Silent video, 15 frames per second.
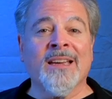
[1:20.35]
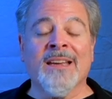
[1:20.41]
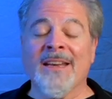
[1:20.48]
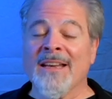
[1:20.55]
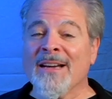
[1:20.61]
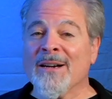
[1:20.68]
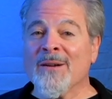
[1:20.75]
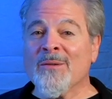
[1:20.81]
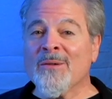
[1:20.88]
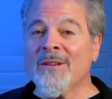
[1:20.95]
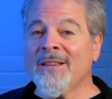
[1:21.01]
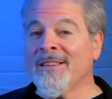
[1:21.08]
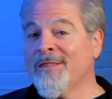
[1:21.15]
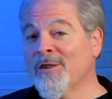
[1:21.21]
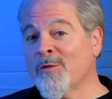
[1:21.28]
And now,
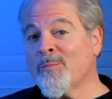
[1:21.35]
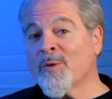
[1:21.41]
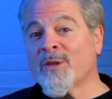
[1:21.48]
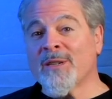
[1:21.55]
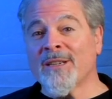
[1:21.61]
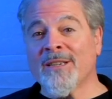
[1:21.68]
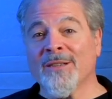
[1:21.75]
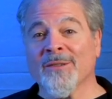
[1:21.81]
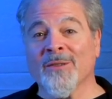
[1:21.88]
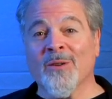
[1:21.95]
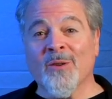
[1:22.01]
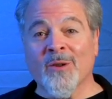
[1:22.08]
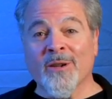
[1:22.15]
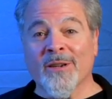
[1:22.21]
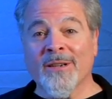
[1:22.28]
in no particular
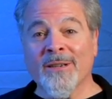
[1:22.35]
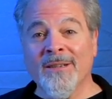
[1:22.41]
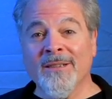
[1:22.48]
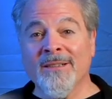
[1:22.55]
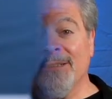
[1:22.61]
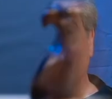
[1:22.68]
order,